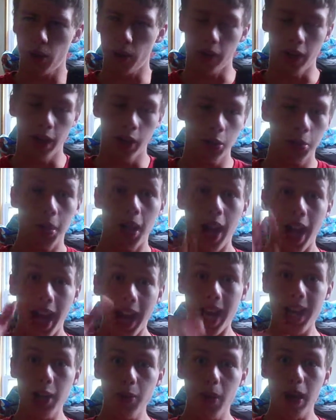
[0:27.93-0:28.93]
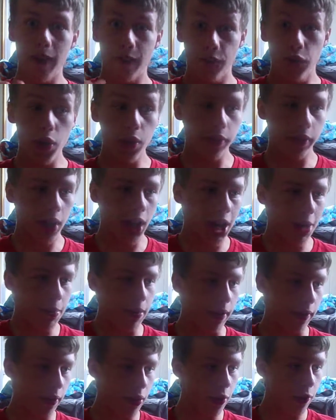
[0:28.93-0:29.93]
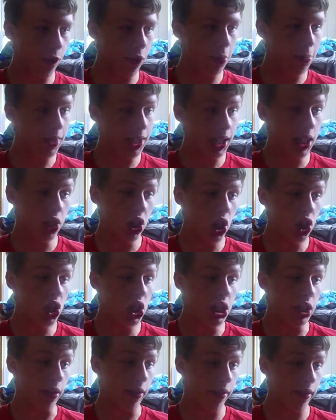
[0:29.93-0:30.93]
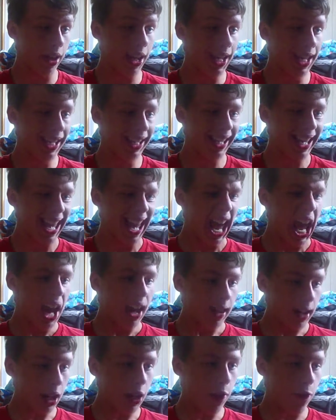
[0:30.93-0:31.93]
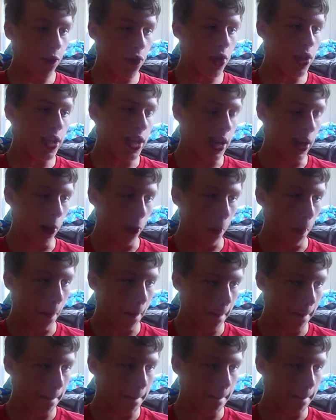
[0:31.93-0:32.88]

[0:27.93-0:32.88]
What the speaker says: was random. Anyway, first comment is from DJG saying, "Nice video."